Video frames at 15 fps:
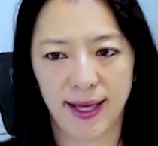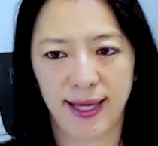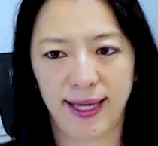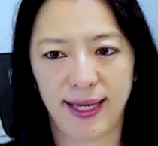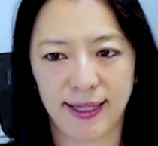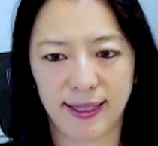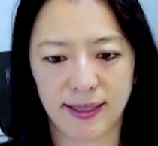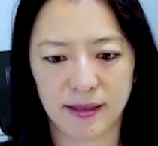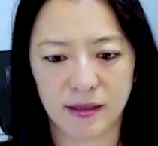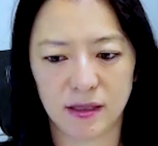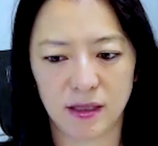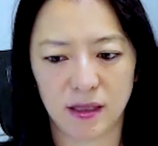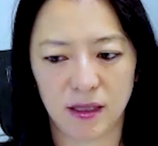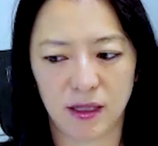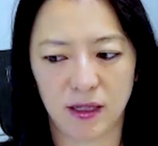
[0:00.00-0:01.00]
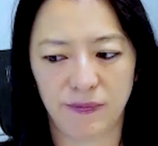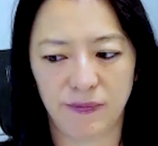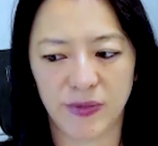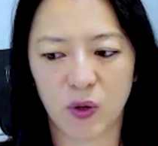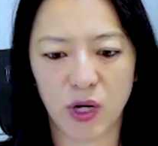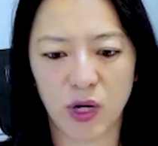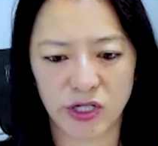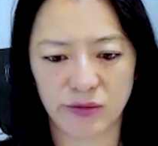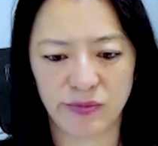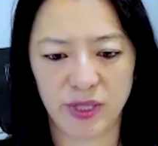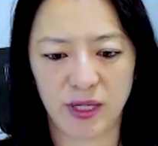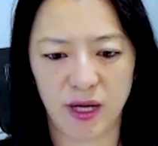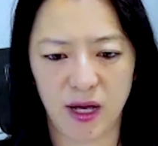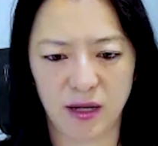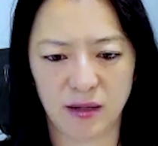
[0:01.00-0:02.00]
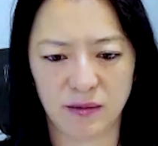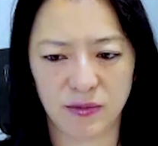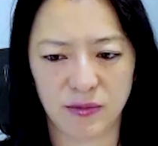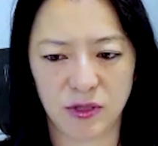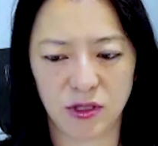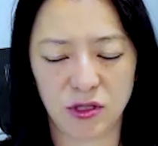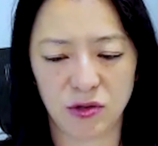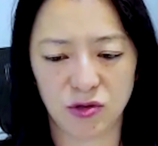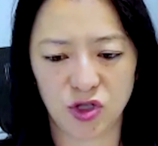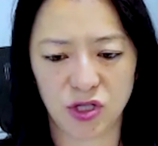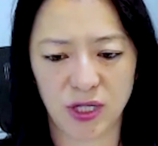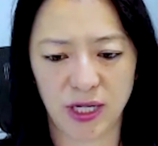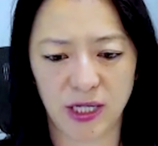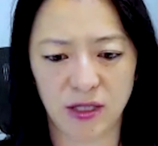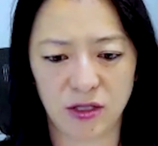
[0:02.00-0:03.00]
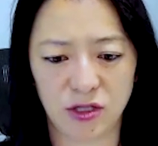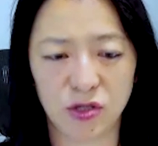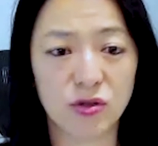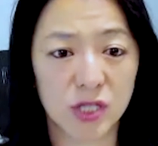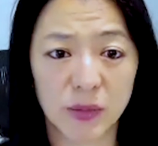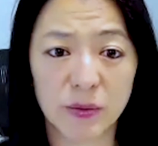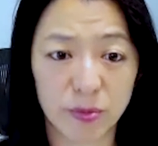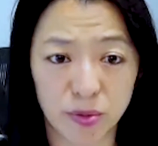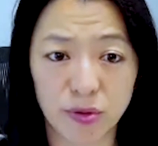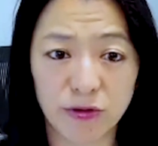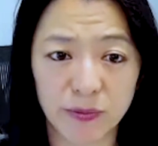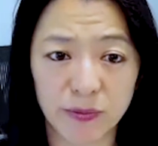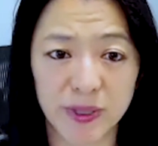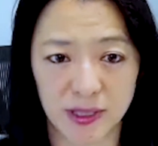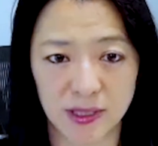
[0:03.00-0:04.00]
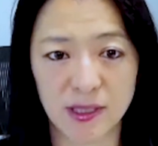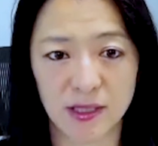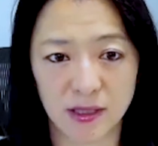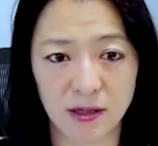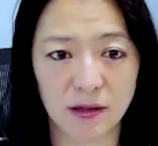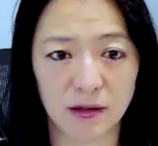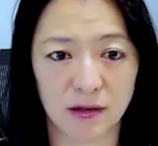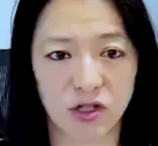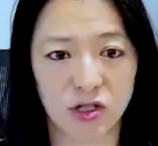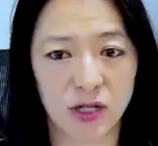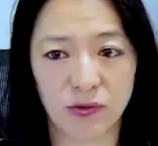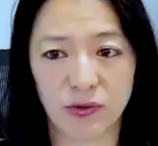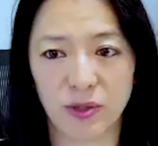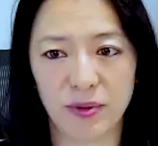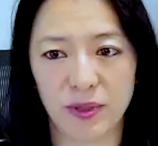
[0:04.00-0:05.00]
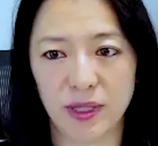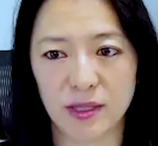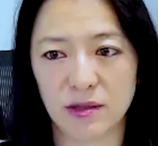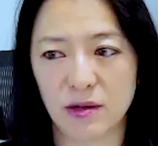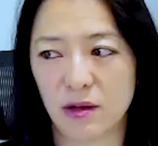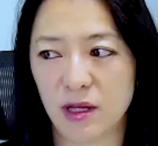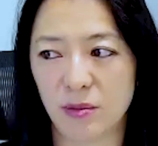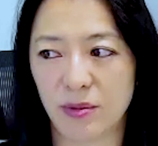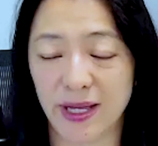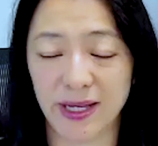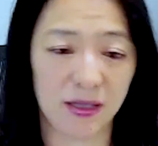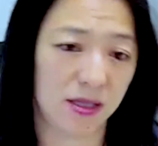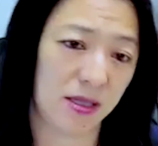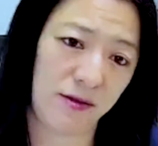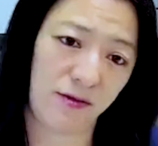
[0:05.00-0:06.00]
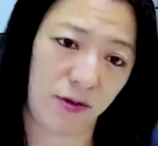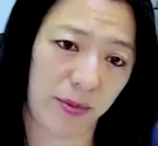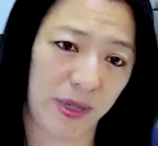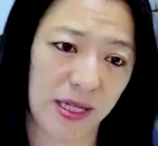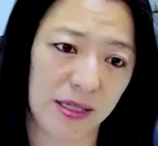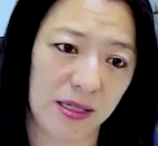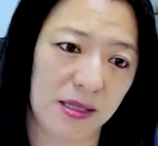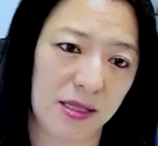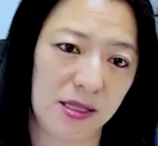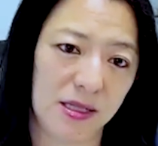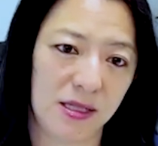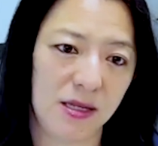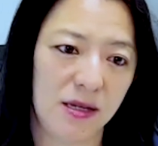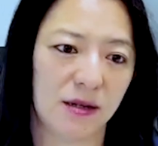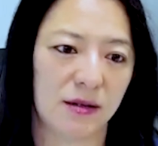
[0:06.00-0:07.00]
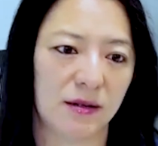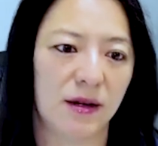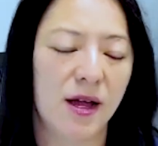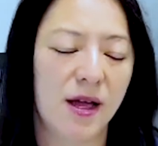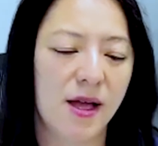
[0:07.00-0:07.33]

And um, the question becomes, you know, should I do some improvements this year? Should I replace all the appliances for my tenants this year?